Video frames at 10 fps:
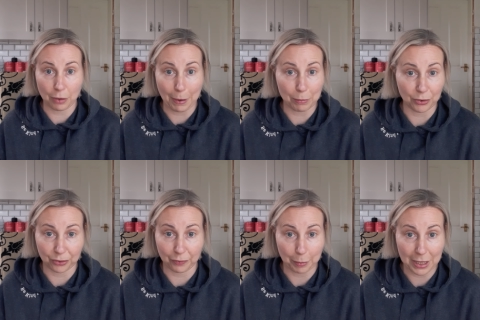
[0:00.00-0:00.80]
about most
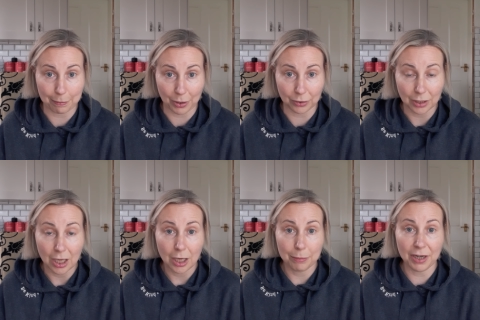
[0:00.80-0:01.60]
other people,
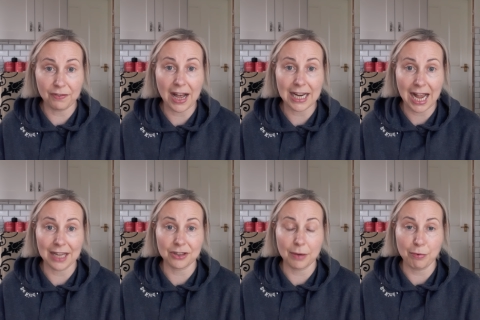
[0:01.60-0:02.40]
but if I
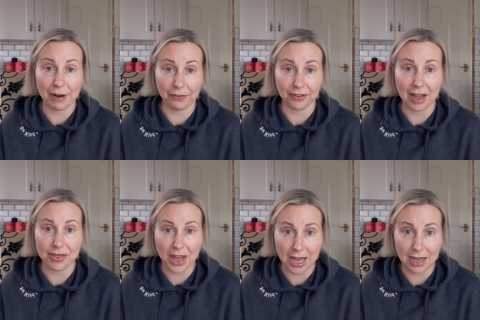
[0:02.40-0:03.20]
had a breakfast like
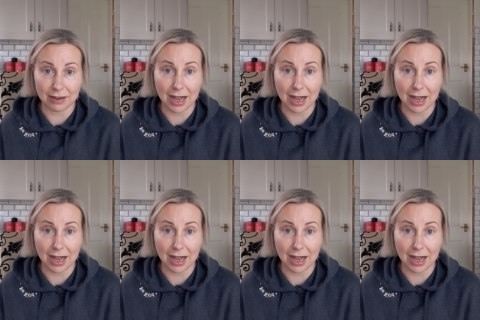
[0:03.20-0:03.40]
that,